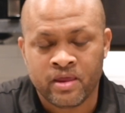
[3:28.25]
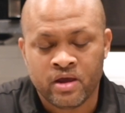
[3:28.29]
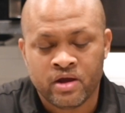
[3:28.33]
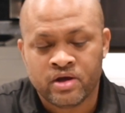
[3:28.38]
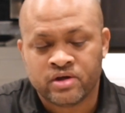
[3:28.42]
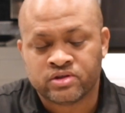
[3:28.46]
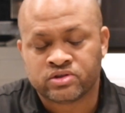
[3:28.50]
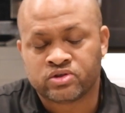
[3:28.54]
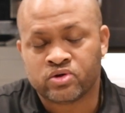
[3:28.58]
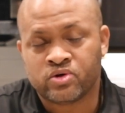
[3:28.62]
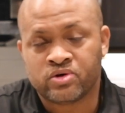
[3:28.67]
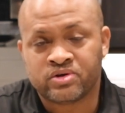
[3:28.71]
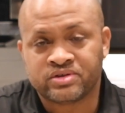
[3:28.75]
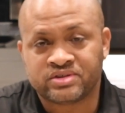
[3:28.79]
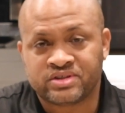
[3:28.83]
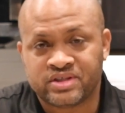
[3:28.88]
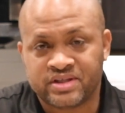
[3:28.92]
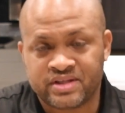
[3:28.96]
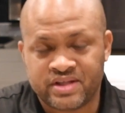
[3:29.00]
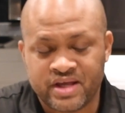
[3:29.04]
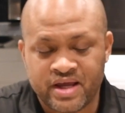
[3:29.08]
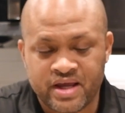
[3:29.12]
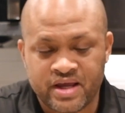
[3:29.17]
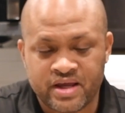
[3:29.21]
So on
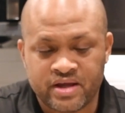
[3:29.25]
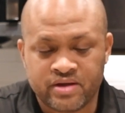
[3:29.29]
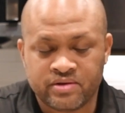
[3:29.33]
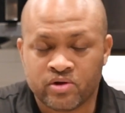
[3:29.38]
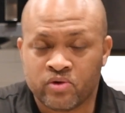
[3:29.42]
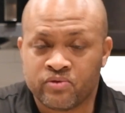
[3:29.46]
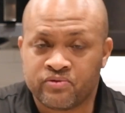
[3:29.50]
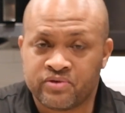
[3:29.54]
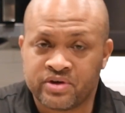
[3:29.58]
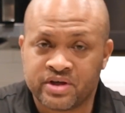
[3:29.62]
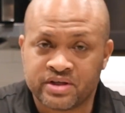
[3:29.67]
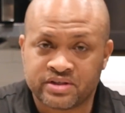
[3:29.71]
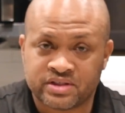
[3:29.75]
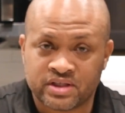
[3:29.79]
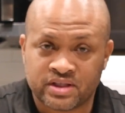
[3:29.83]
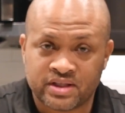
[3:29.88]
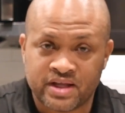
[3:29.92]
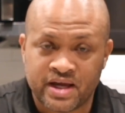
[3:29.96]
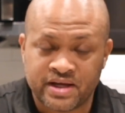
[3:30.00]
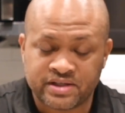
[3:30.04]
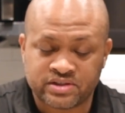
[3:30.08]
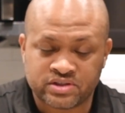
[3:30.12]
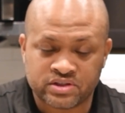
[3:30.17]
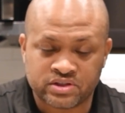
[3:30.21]
today, don't forget to
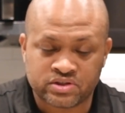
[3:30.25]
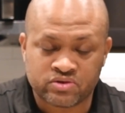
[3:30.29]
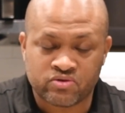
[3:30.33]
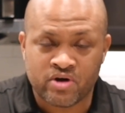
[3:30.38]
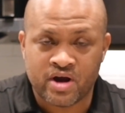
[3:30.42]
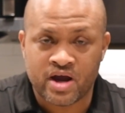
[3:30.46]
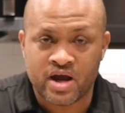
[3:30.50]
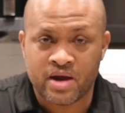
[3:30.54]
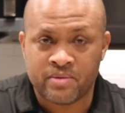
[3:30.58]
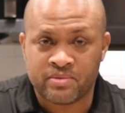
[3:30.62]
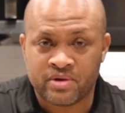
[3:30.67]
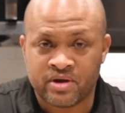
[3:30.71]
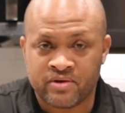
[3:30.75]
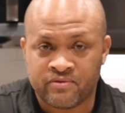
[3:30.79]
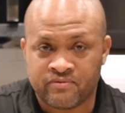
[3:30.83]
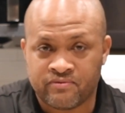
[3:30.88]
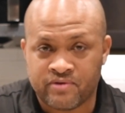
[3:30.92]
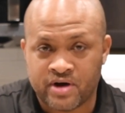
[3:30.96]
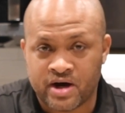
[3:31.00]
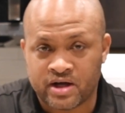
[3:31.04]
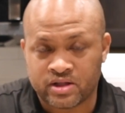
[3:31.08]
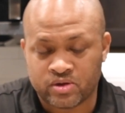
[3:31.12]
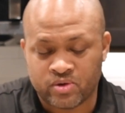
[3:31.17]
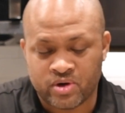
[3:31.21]
like, subscribe, and
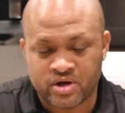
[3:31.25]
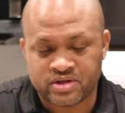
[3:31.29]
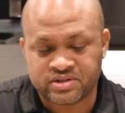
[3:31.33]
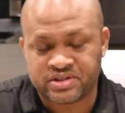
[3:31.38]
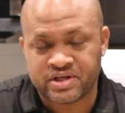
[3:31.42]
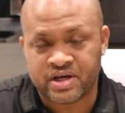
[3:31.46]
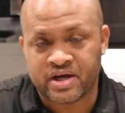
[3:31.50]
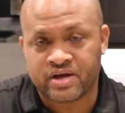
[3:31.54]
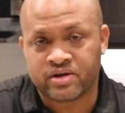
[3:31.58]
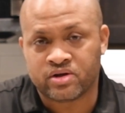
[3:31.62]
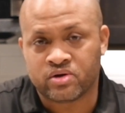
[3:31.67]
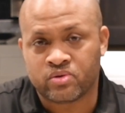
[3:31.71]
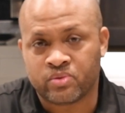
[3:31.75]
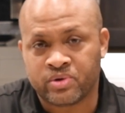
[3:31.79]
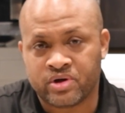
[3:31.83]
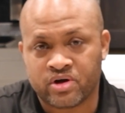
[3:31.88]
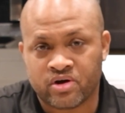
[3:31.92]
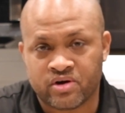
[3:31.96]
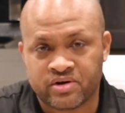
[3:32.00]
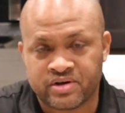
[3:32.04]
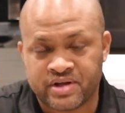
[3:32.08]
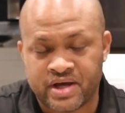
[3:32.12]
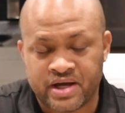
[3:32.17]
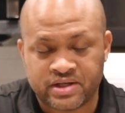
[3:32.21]
follow our channel. We
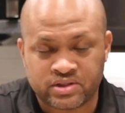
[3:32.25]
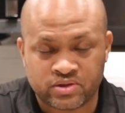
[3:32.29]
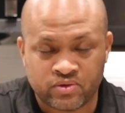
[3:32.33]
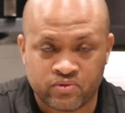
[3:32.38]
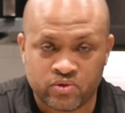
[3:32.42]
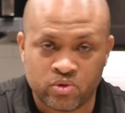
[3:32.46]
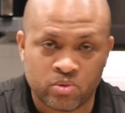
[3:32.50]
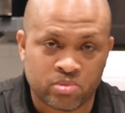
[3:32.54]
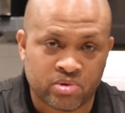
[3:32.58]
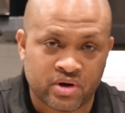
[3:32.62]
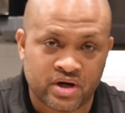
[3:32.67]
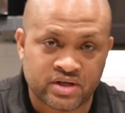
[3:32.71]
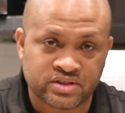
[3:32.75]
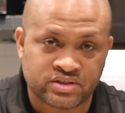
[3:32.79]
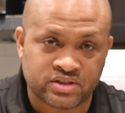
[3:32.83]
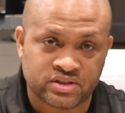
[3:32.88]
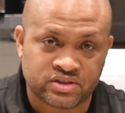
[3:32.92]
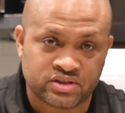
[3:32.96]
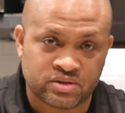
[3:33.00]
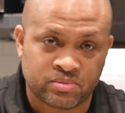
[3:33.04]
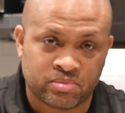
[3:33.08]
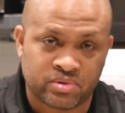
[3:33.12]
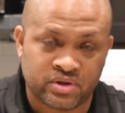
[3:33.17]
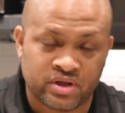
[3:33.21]
are a natural food
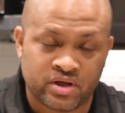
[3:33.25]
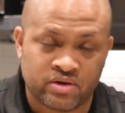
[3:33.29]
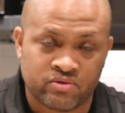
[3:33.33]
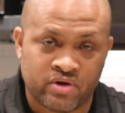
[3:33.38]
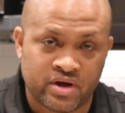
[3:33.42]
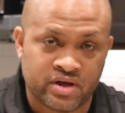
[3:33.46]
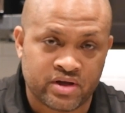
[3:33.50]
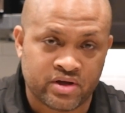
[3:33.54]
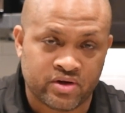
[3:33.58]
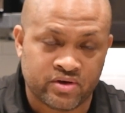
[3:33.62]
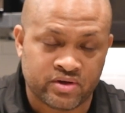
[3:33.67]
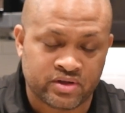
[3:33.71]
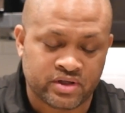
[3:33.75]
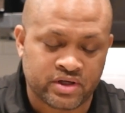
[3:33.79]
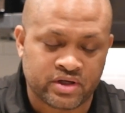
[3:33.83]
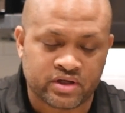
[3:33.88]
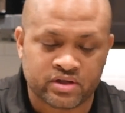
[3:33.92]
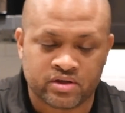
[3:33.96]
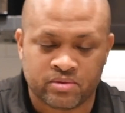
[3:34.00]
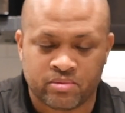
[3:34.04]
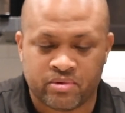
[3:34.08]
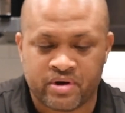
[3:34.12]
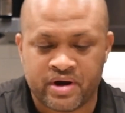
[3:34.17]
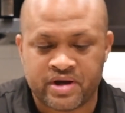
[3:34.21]
processor plant right here in Lincoln,
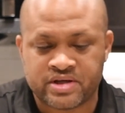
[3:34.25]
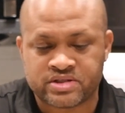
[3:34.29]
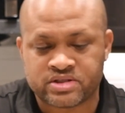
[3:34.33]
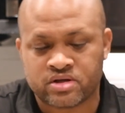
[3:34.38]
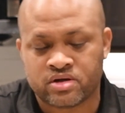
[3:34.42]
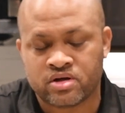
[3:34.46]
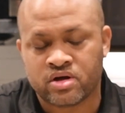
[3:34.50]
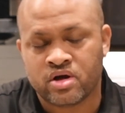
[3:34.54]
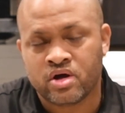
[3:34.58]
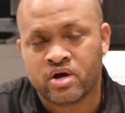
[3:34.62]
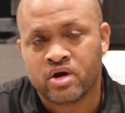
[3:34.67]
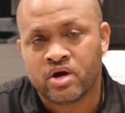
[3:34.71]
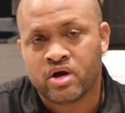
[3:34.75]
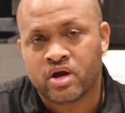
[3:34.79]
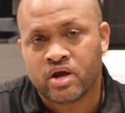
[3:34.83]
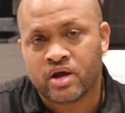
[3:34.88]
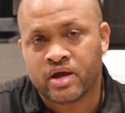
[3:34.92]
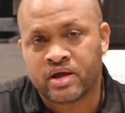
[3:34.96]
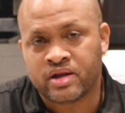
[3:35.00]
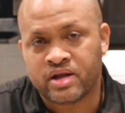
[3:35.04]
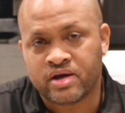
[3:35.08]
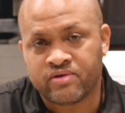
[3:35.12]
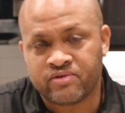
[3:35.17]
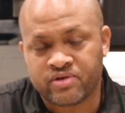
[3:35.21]
Nebraska.
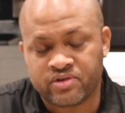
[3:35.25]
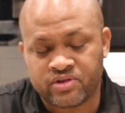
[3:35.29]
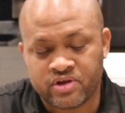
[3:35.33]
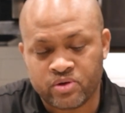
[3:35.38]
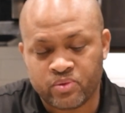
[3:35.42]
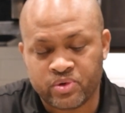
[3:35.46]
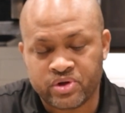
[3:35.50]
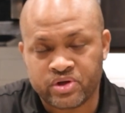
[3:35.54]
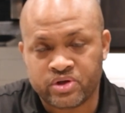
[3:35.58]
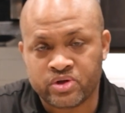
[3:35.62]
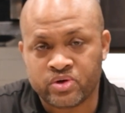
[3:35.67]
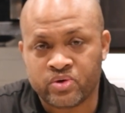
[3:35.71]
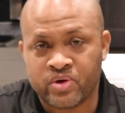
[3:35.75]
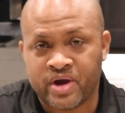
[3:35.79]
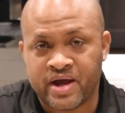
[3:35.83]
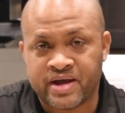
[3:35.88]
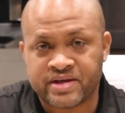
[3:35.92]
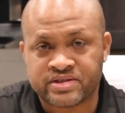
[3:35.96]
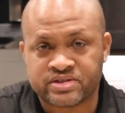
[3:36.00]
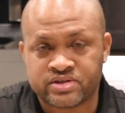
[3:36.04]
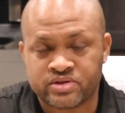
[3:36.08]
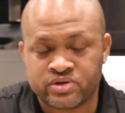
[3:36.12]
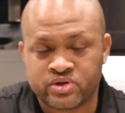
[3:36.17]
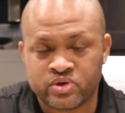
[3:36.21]
And everything we do
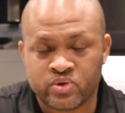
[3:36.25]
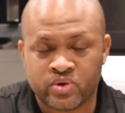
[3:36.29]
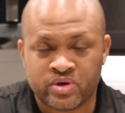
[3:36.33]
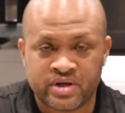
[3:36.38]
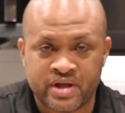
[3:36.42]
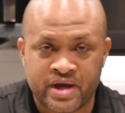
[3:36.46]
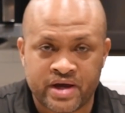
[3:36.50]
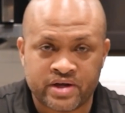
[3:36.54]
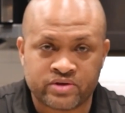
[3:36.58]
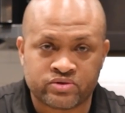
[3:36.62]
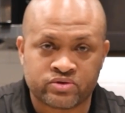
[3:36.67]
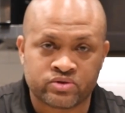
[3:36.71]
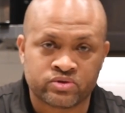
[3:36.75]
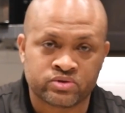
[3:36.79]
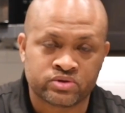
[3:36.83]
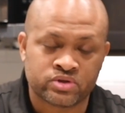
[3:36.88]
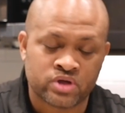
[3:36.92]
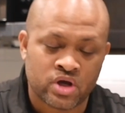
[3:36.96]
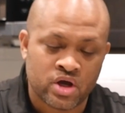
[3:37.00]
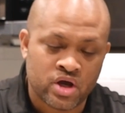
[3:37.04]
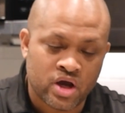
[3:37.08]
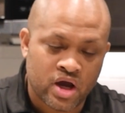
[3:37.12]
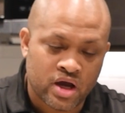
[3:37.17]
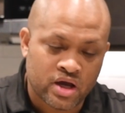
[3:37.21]
has to do with
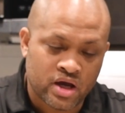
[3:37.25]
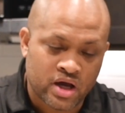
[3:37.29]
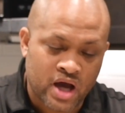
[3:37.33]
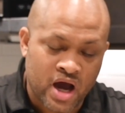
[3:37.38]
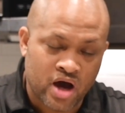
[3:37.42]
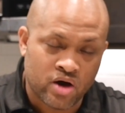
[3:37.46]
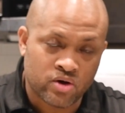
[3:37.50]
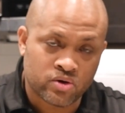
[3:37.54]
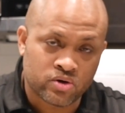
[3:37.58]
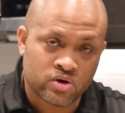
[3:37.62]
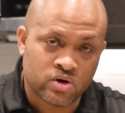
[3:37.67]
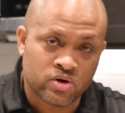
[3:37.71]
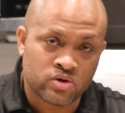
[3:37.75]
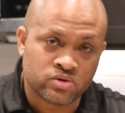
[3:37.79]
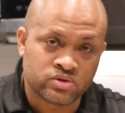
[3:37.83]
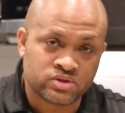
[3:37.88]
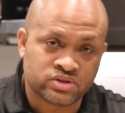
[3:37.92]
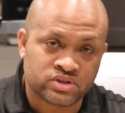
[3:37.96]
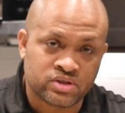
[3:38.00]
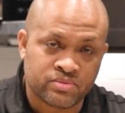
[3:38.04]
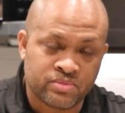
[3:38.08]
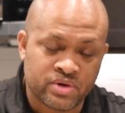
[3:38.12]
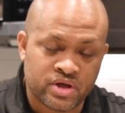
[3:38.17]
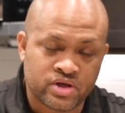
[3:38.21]
naturals. Our goal is
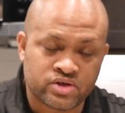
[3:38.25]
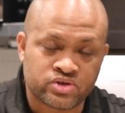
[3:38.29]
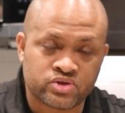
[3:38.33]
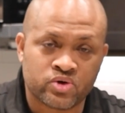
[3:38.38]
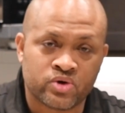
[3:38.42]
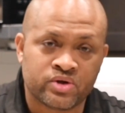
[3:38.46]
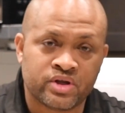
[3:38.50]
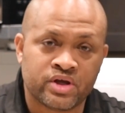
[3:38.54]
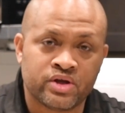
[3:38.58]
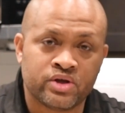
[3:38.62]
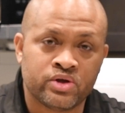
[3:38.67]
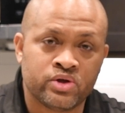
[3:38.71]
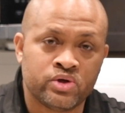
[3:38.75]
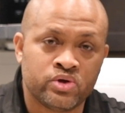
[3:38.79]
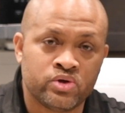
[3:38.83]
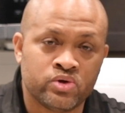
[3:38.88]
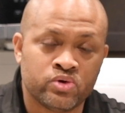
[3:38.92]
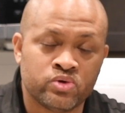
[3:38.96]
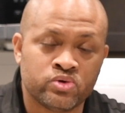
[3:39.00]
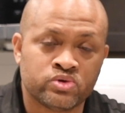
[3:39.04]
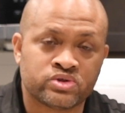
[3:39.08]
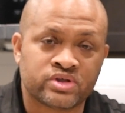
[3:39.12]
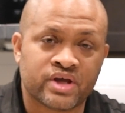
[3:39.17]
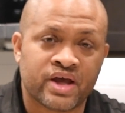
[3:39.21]
to make sure that you
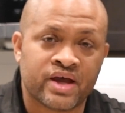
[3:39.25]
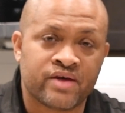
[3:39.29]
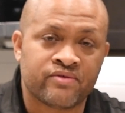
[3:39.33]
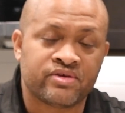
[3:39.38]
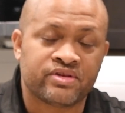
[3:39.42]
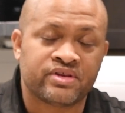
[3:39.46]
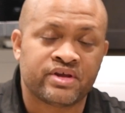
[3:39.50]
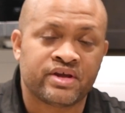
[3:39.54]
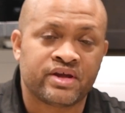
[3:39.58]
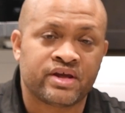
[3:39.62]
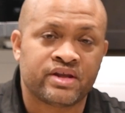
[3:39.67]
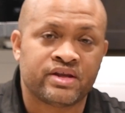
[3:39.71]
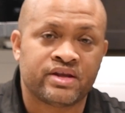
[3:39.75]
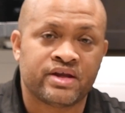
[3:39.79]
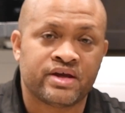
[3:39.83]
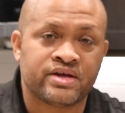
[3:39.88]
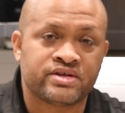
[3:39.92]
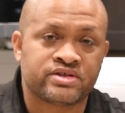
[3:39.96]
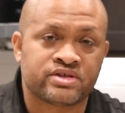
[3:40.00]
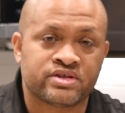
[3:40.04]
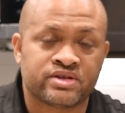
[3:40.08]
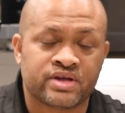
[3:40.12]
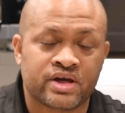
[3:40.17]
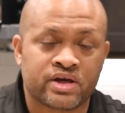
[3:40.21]
use everything in
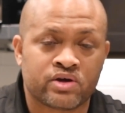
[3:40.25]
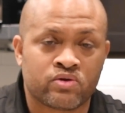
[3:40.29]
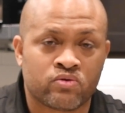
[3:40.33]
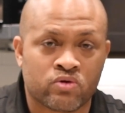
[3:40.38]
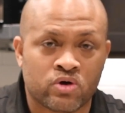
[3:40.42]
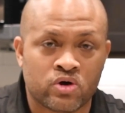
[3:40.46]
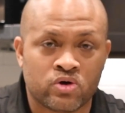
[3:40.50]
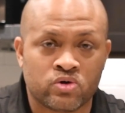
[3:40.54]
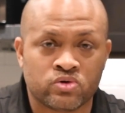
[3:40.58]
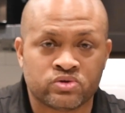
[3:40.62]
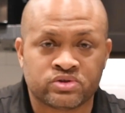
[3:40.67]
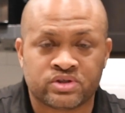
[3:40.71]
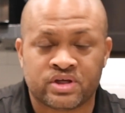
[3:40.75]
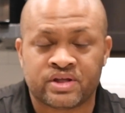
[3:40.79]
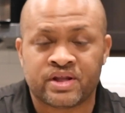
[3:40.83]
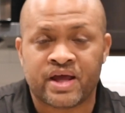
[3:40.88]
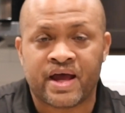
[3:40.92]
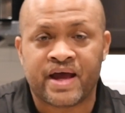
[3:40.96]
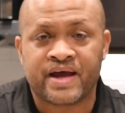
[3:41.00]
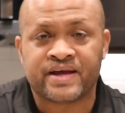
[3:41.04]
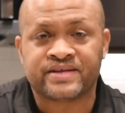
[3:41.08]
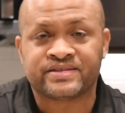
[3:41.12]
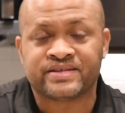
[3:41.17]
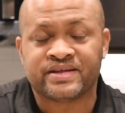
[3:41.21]
nature that grows and
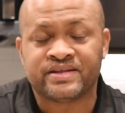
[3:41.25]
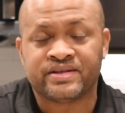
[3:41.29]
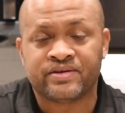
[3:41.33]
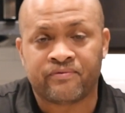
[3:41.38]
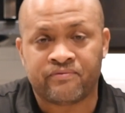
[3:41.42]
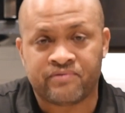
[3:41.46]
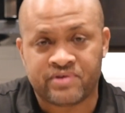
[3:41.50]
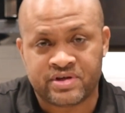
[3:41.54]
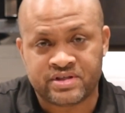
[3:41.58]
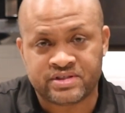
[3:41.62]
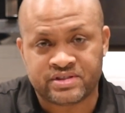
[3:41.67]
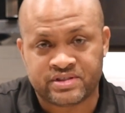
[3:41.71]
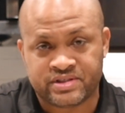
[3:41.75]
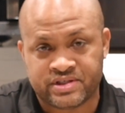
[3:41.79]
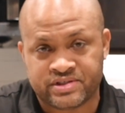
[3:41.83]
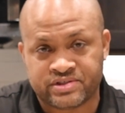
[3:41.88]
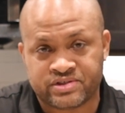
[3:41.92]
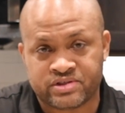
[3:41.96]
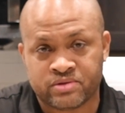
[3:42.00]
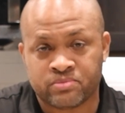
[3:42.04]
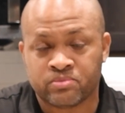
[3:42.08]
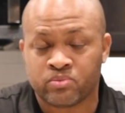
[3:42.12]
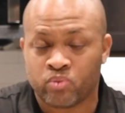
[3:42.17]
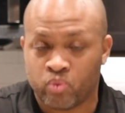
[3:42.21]
has a defense
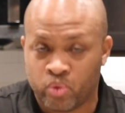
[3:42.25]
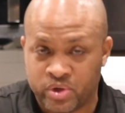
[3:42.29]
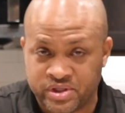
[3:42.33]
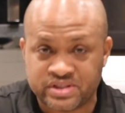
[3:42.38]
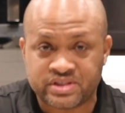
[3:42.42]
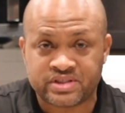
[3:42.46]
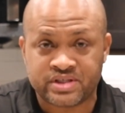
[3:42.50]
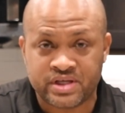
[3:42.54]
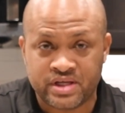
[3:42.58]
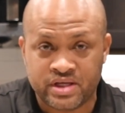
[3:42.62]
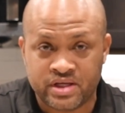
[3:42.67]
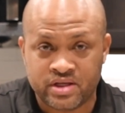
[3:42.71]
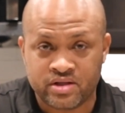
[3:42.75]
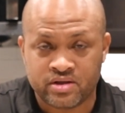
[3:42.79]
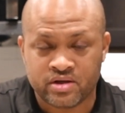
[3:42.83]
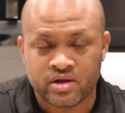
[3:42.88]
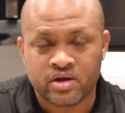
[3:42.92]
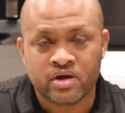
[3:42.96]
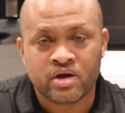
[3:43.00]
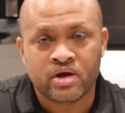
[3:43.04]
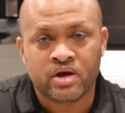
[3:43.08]
system with seed.